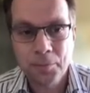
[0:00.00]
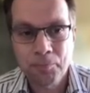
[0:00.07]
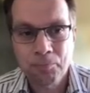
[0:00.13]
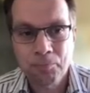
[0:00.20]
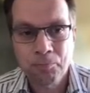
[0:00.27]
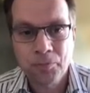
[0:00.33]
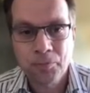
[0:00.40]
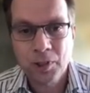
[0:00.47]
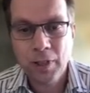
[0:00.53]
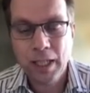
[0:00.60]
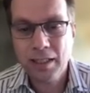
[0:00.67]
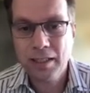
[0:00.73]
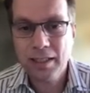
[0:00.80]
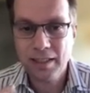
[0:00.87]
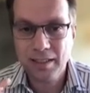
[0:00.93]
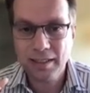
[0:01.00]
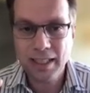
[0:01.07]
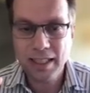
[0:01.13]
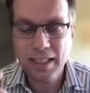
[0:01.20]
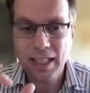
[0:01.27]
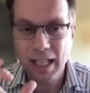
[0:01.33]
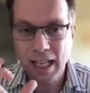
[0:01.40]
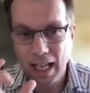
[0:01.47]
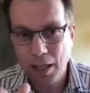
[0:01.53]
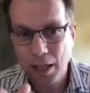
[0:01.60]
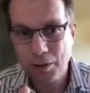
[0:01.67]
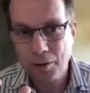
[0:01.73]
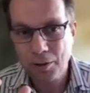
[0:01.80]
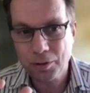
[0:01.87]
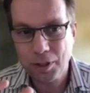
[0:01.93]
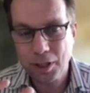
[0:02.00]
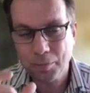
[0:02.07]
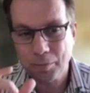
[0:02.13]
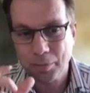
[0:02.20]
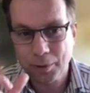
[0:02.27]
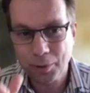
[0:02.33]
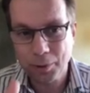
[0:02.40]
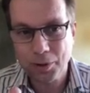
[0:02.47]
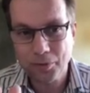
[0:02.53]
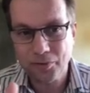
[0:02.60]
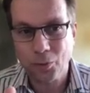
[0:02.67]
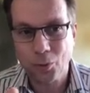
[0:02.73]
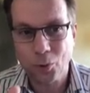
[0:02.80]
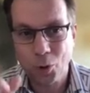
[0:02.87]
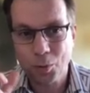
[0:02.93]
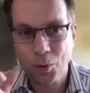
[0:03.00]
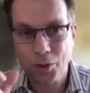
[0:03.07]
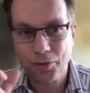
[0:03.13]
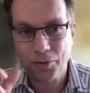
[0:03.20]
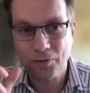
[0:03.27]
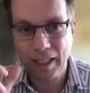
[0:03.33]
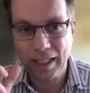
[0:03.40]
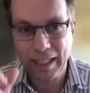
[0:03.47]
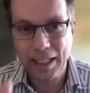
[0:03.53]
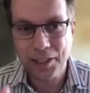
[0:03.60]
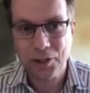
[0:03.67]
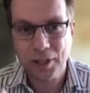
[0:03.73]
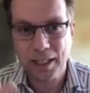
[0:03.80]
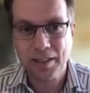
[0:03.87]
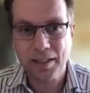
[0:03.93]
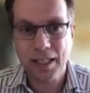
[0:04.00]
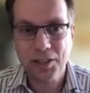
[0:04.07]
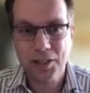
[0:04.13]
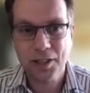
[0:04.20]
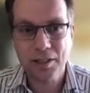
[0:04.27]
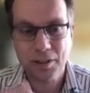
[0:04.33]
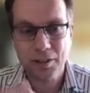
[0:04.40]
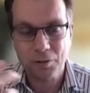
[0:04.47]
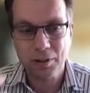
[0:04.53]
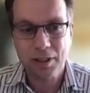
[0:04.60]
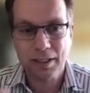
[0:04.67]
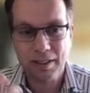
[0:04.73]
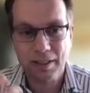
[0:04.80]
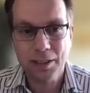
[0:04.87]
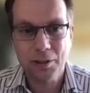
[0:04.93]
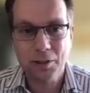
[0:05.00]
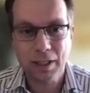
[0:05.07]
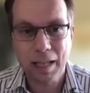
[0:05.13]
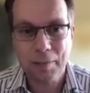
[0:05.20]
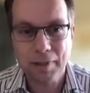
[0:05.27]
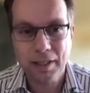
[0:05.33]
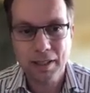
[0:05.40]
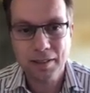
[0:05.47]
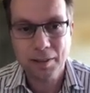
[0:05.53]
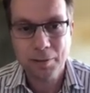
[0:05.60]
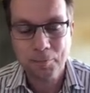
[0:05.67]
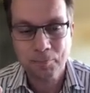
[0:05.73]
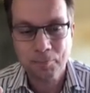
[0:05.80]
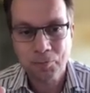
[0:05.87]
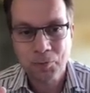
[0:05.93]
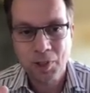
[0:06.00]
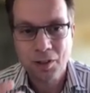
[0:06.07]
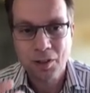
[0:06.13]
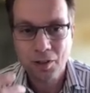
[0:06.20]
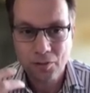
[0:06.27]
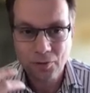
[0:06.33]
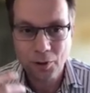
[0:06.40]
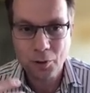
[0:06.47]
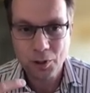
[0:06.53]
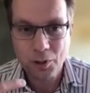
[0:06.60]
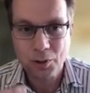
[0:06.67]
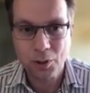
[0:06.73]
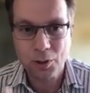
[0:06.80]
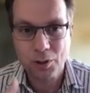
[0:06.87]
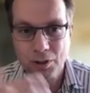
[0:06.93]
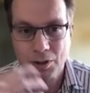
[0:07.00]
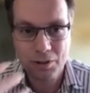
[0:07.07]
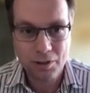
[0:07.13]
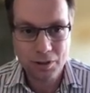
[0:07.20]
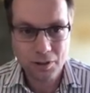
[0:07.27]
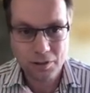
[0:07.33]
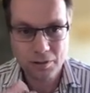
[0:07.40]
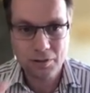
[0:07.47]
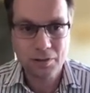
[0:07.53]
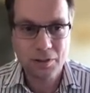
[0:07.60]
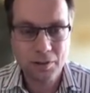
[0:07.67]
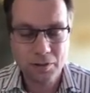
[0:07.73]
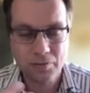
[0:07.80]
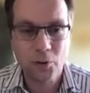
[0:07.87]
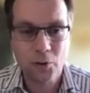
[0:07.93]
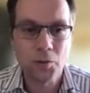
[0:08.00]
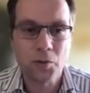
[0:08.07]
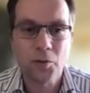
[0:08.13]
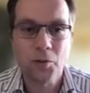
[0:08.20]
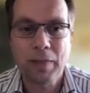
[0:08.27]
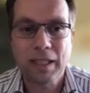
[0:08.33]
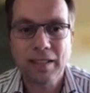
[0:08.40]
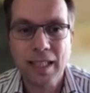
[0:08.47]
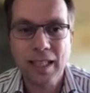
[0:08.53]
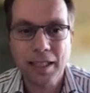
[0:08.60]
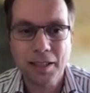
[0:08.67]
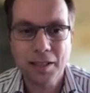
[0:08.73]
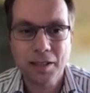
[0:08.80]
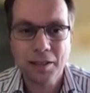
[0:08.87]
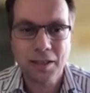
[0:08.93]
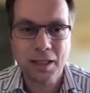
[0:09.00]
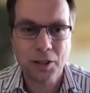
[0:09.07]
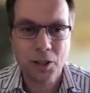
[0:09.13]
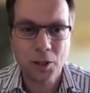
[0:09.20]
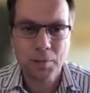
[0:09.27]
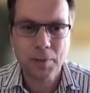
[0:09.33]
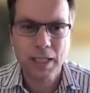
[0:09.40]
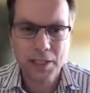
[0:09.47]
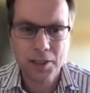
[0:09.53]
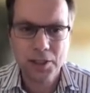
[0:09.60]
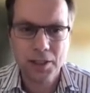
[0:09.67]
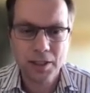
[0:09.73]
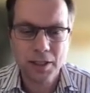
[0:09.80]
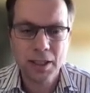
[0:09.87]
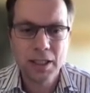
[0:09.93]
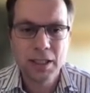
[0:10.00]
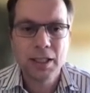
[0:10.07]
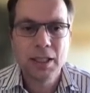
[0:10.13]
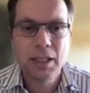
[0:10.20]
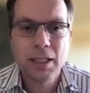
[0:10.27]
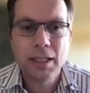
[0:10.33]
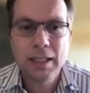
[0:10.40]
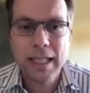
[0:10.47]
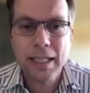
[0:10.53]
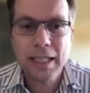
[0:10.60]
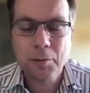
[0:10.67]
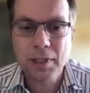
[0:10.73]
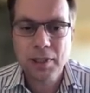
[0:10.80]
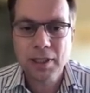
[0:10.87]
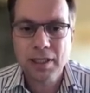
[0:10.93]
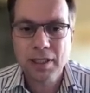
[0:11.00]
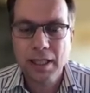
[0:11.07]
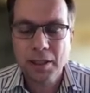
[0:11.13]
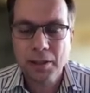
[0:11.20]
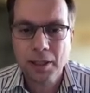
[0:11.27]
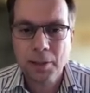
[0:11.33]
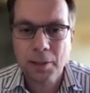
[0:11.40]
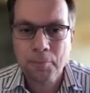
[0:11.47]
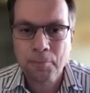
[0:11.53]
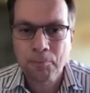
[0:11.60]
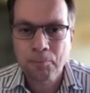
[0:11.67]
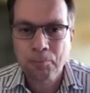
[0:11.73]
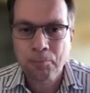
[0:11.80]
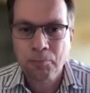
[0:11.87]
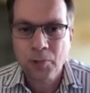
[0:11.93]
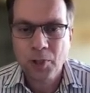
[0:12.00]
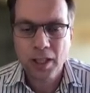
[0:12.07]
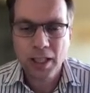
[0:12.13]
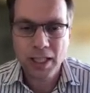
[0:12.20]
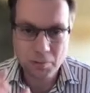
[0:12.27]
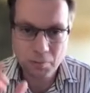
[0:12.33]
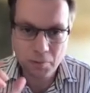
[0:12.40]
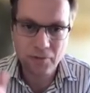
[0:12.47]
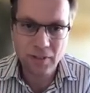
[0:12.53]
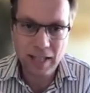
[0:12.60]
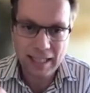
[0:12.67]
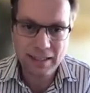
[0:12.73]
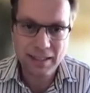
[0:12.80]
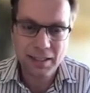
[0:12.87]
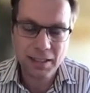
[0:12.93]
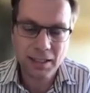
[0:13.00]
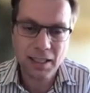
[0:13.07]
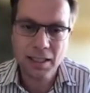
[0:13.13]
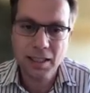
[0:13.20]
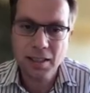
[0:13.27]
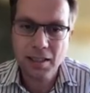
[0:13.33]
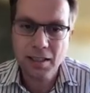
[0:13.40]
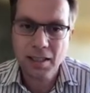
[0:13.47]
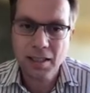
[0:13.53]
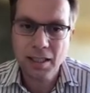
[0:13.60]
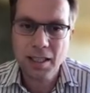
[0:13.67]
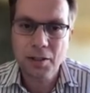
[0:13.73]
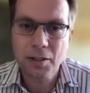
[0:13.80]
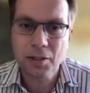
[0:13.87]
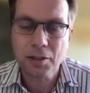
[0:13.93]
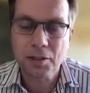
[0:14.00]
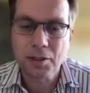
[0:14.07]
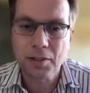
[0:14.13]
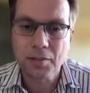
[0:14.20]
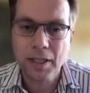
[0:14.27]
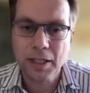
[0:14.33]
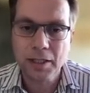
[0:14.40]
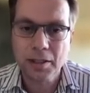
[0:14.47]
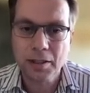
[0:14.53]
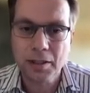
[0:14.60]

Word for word: you actually see how a broader form of financialization or casino capitalism focused on, you know, forms of spectacular accumulation, networks, et cetera, is reflected in, in conservation.